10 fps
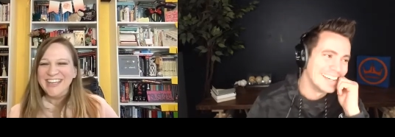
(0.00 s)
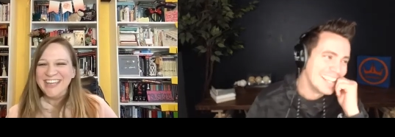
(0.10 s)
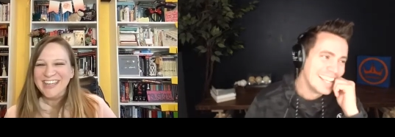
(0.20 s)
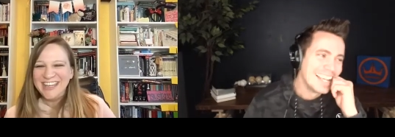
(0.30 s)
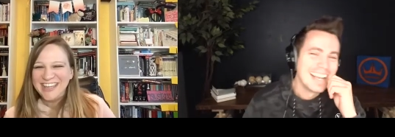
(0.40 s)

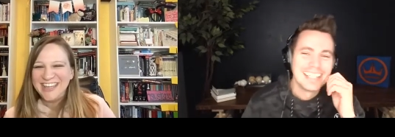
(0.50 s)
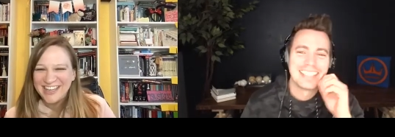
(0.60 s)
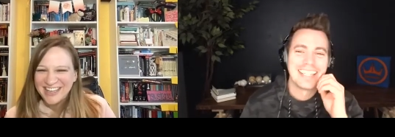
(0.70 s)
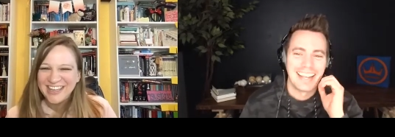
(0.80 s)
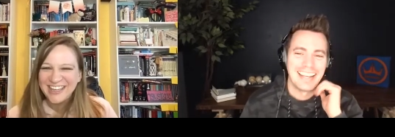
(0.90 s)

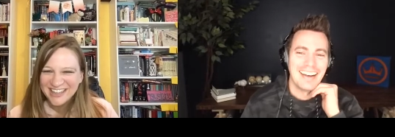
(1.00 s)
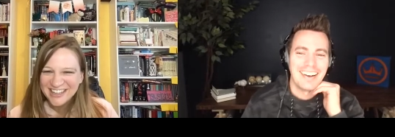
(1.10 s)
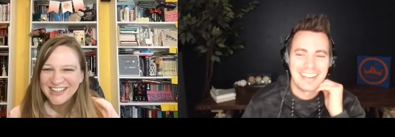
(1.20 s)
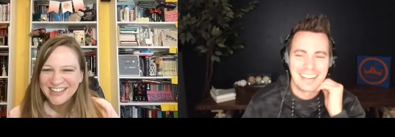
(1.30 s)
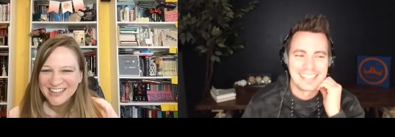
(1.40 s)
Speaker 1: eh, all,
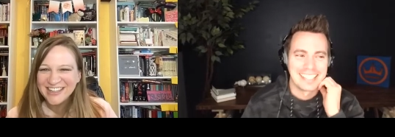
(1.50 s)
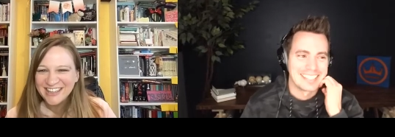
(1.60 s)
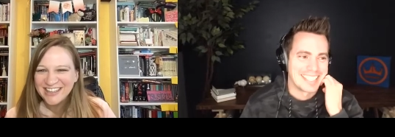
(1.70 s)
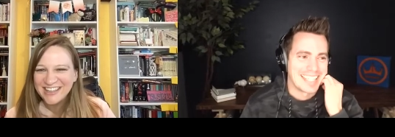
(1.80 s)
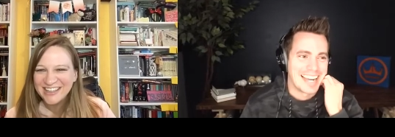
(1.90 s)
all, jokes
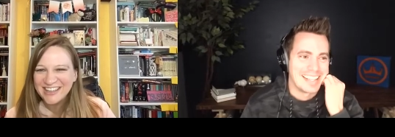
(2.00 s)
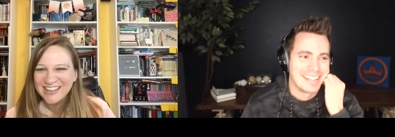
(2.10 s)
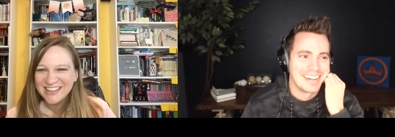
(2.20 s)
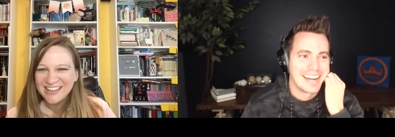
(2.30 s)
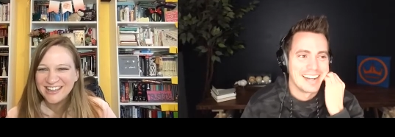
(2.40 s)
aside, though,
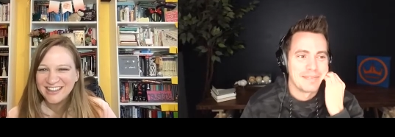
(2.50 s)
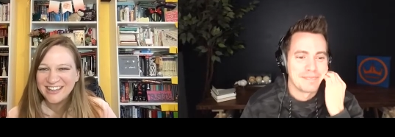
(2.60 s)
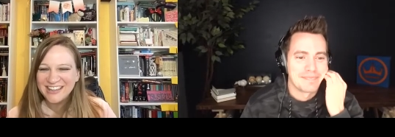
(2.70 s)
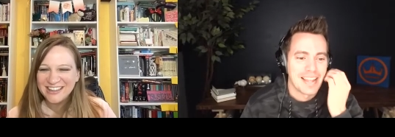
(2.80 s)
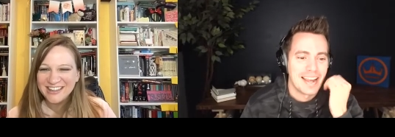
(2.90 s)
I am,
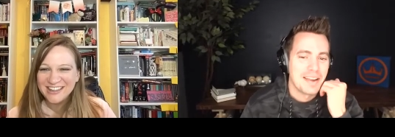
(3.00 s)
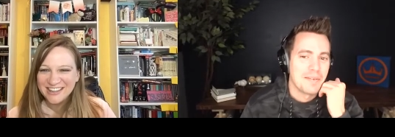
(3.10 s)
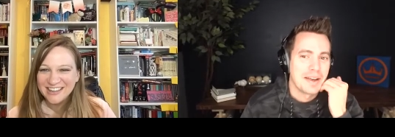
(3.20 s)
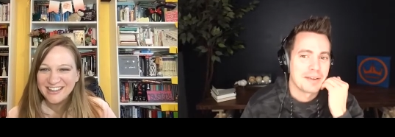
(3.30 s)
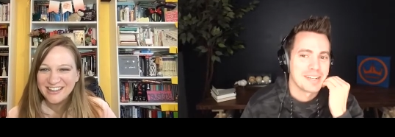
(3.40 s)
I am,
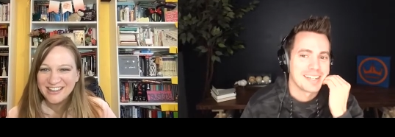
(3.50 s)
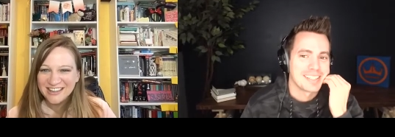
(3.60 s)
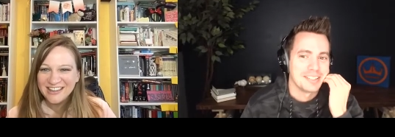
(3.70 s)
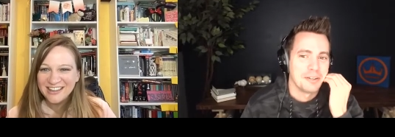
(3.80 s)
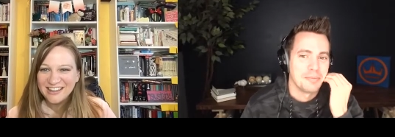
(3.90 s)
I'm actually
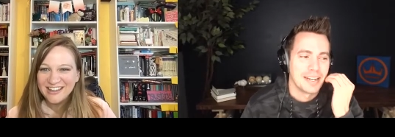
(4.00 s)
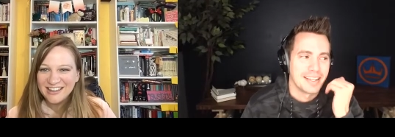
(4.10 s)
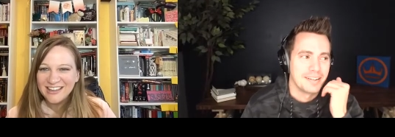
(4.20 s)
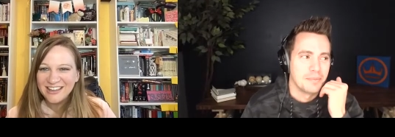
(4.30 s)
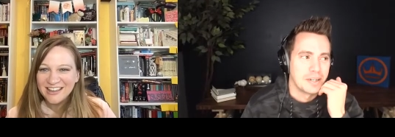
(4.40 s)
hoping I get a
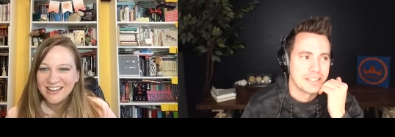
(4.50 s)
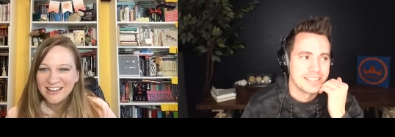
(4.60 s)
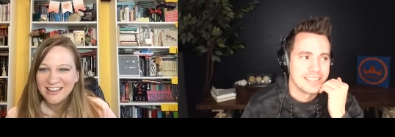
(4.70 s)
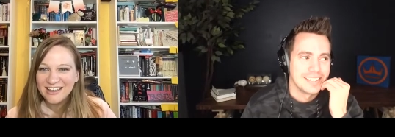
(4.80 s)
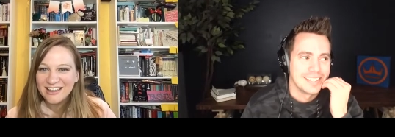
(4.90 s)
Boston
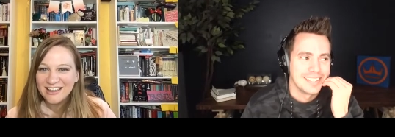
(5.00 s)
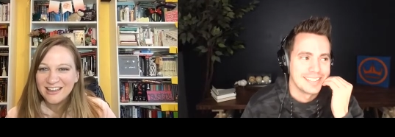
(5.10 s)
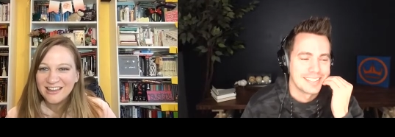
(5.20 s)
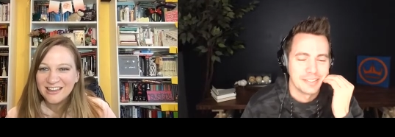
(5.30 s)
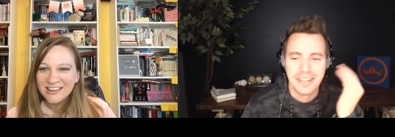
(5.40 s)
Terrier here
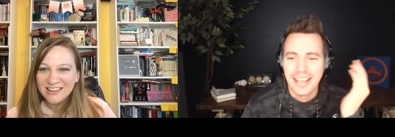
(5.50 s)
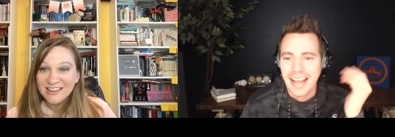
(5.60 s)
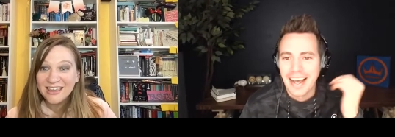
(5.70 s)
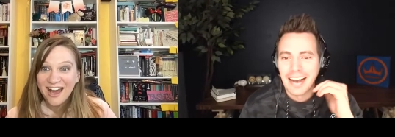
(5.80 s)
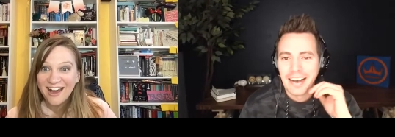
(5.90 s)
soon.
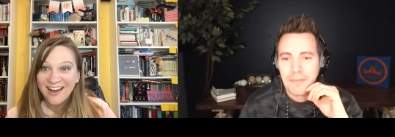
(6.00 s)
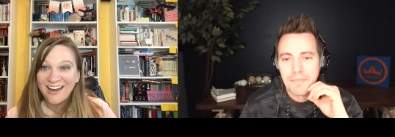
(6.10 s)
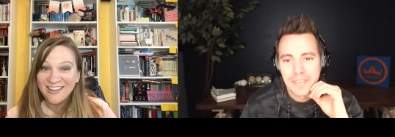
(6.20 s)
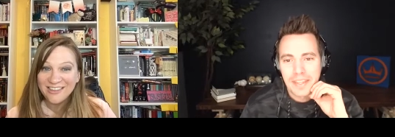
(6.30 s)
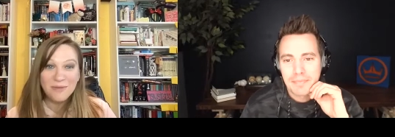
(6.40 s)
Um,
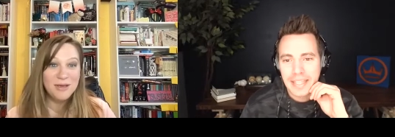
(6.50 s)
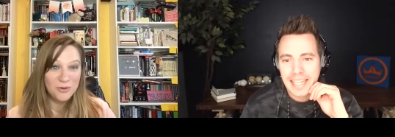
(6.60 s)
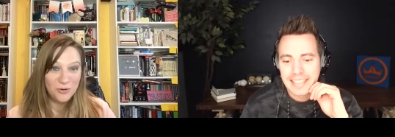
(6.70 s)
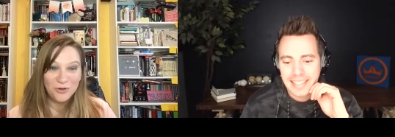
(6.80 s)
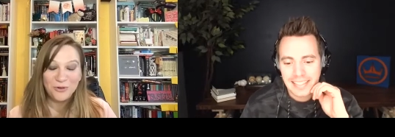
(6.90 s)
yeah, but that, cool.
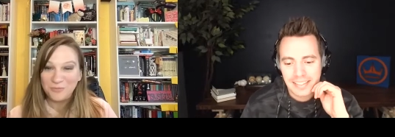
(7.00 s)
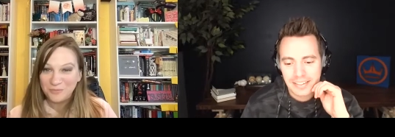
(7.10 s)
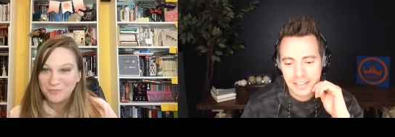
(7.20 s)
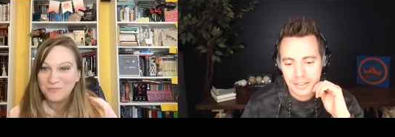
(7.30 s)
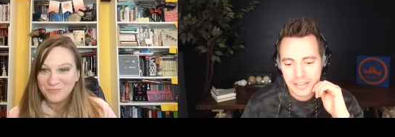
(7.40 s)
that's our
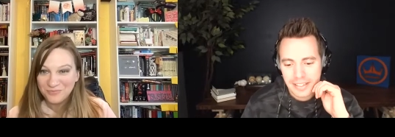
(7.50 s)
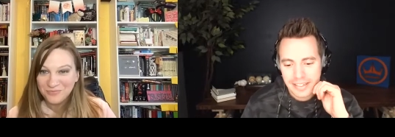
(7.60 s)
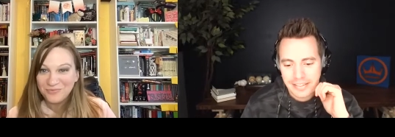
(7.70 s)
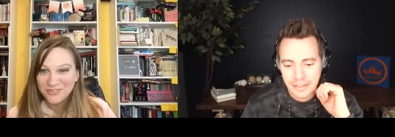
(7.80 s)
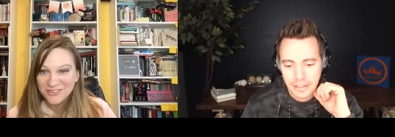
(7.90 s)
little, that's our
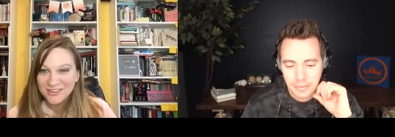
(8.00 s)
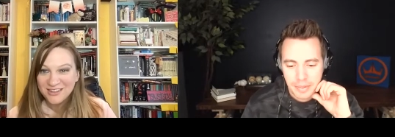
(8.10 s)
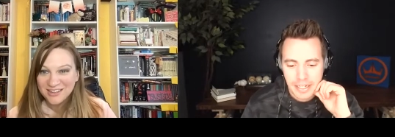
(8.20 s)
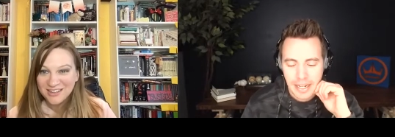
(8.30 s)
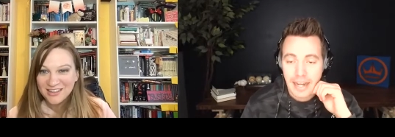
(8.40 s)
little buddy.
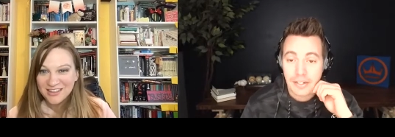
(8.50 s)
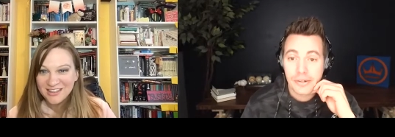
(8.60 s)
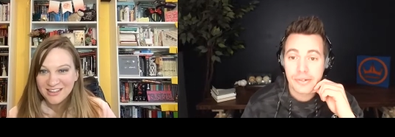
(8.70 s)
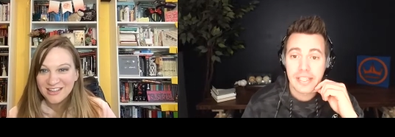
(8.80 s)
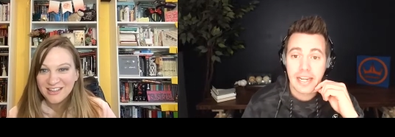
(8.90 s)
I chose
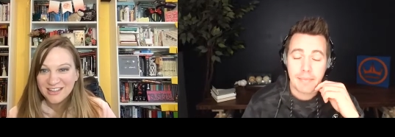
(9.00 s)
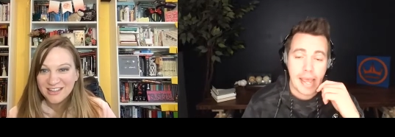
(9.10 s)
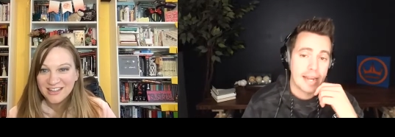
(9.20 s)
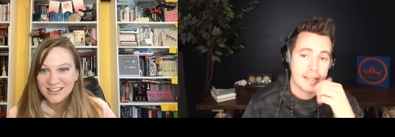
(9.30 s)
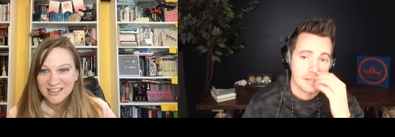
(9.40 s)
the name
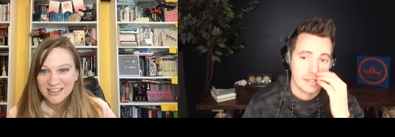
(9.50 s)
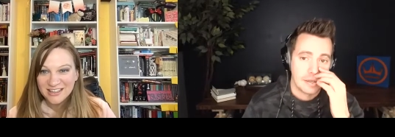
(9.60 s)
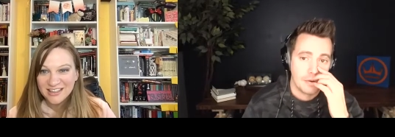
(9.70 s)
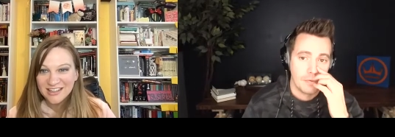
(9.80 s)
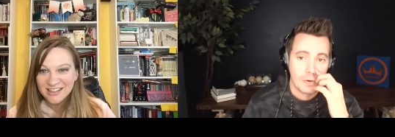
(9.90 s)
Atticus though
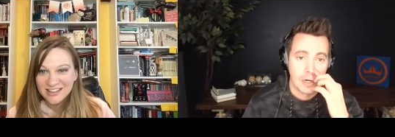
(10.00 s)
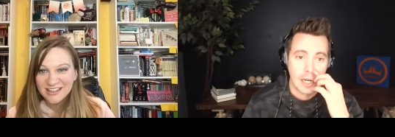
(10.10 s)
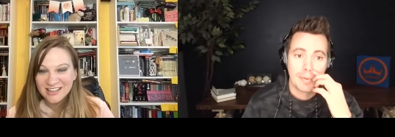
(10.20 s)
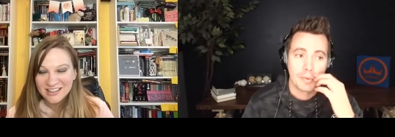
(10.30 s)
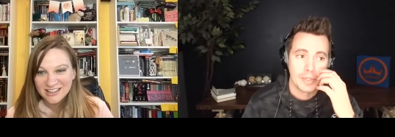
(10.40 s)
for a couple
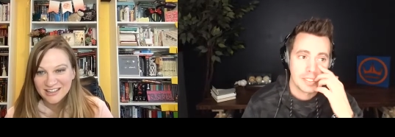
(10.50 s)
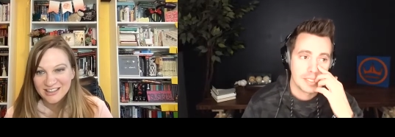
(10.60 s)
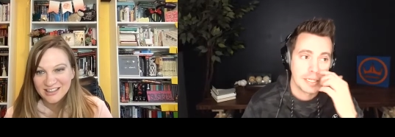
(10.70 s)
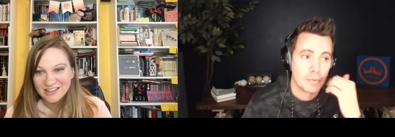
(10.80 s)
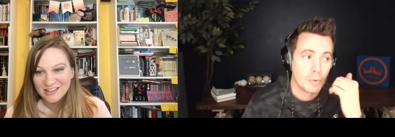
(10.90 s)
of reasons.
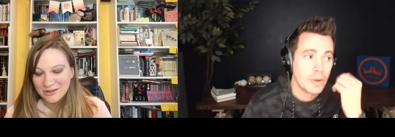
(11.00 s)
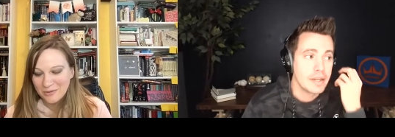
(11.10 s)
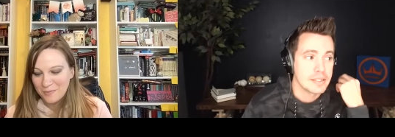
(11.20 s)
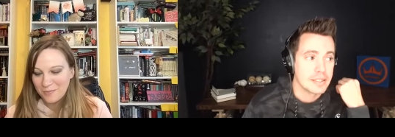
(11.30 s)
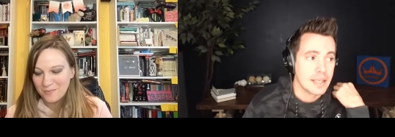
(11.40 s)
Number one
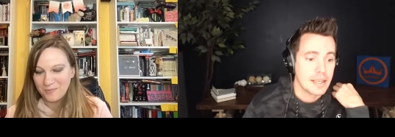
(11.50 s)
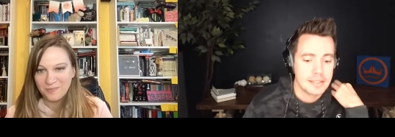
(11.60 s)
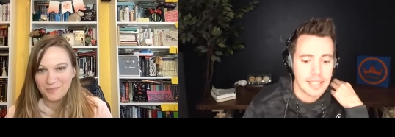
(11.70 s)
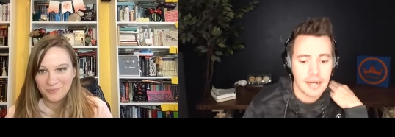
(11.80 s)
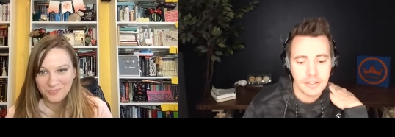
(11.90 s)
is it's
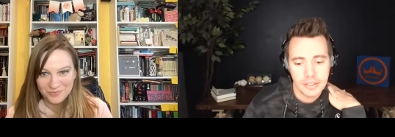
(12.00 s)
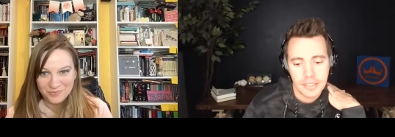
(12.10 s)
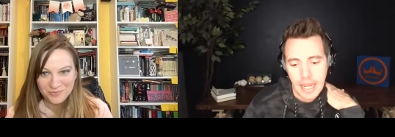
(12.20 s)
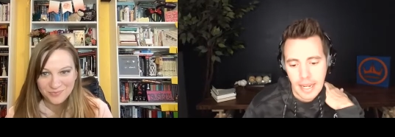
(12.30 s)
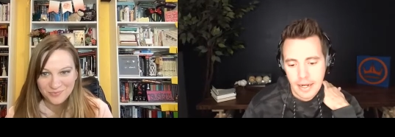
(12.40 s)
actually
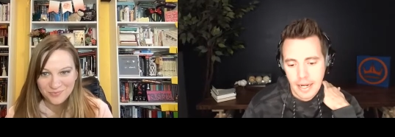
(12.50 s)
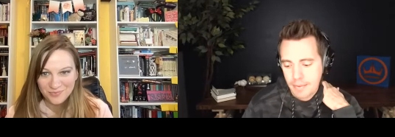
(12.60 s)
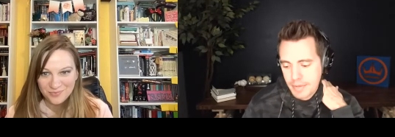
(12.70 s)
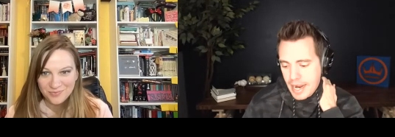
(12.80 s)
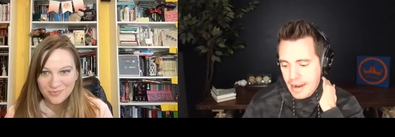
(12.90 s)
named
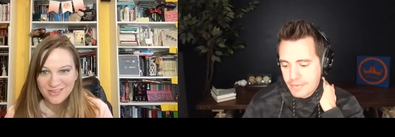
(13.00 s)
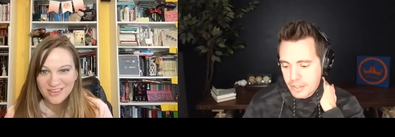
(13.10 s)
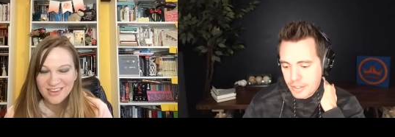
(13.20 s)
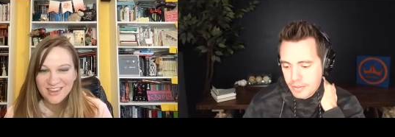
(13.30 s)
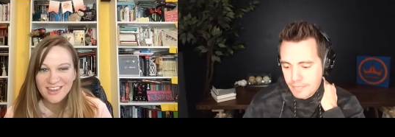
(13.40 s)

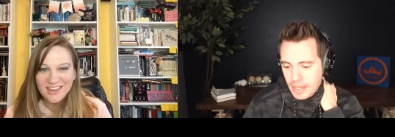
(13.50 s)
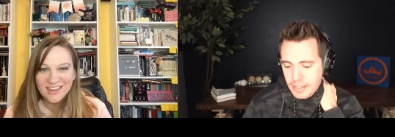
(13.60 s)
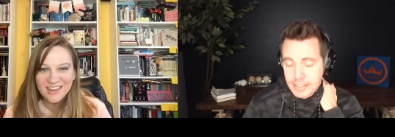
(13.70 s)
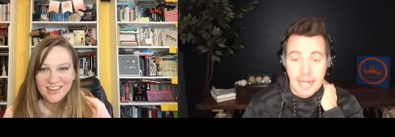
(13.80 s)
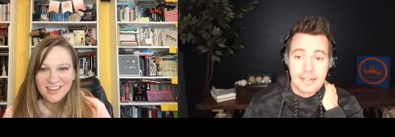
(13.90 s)
after uh,
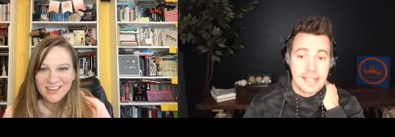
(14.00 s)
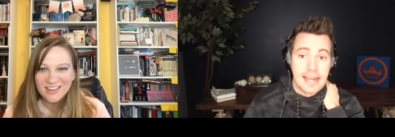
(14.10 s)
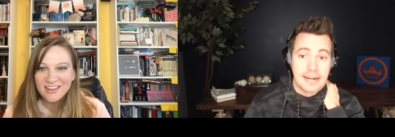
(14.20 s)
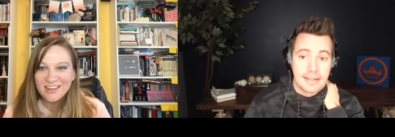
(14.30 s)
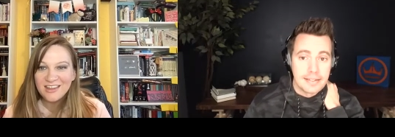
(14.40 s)
Titus
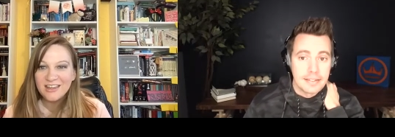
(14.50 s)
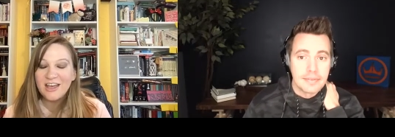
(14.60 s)
Atticus.